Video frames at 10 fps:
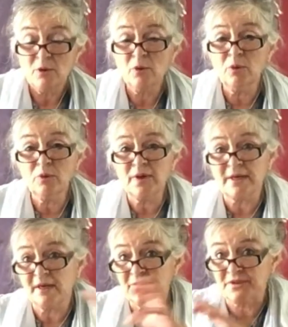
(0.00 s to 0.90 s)
All
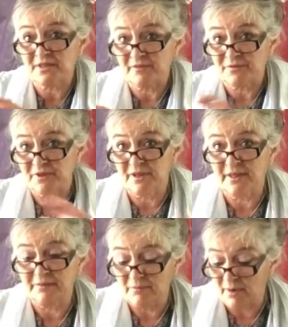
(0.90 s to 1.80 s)
that other stuff that
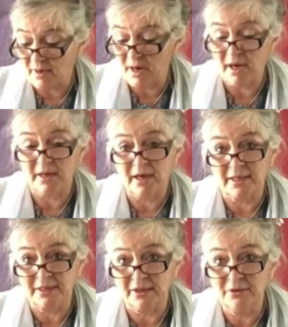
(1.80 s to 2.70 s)

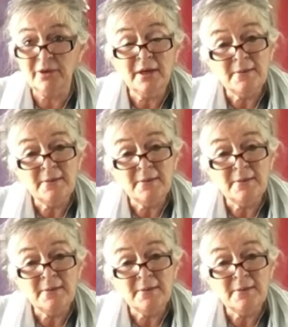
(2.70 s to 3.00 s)
I know,